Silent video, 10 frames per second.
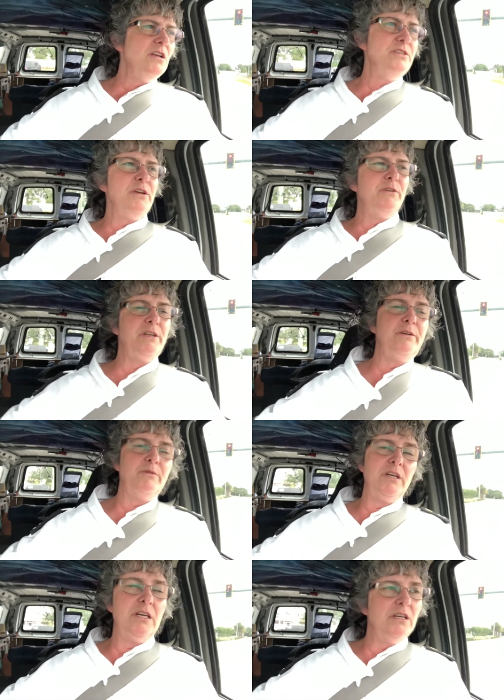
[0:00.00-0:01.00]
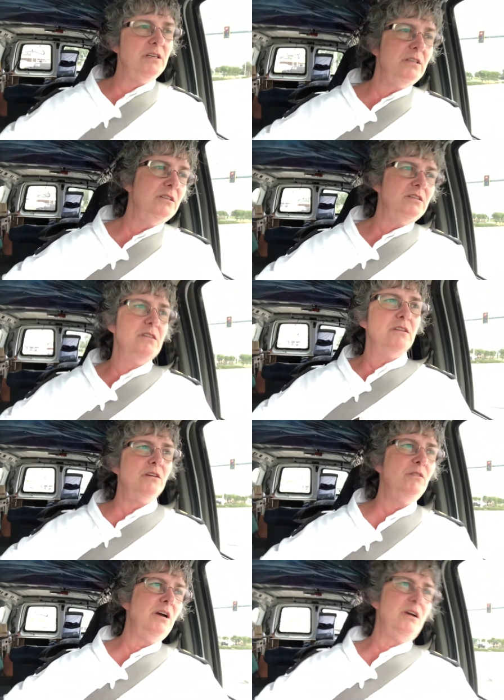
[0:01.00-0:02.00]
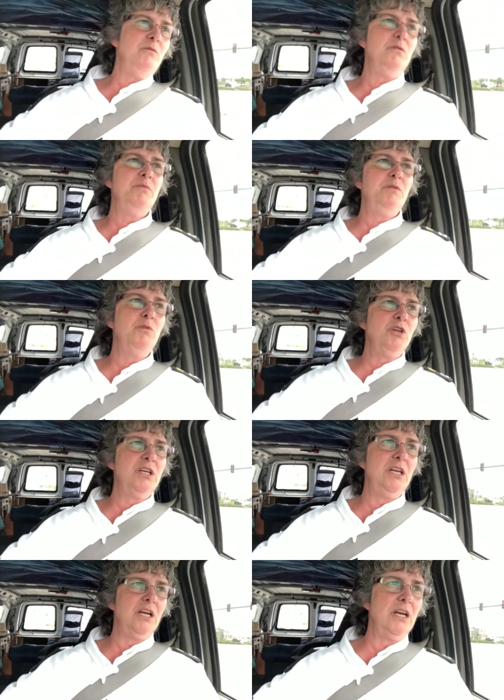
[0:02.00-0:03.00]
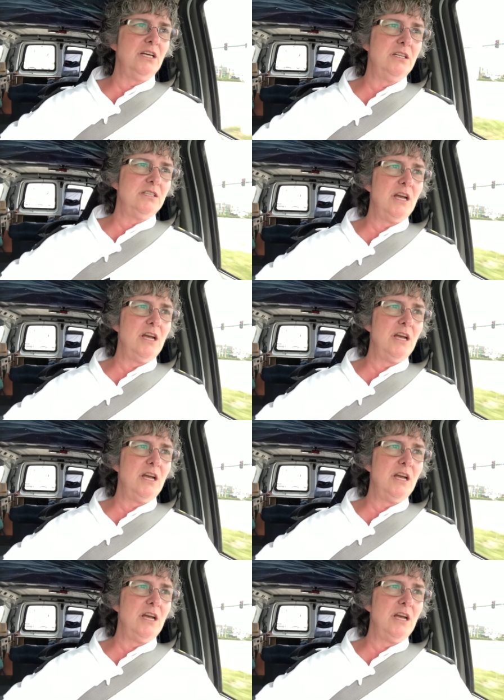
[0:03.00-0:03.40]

so anyway, so I will be working at.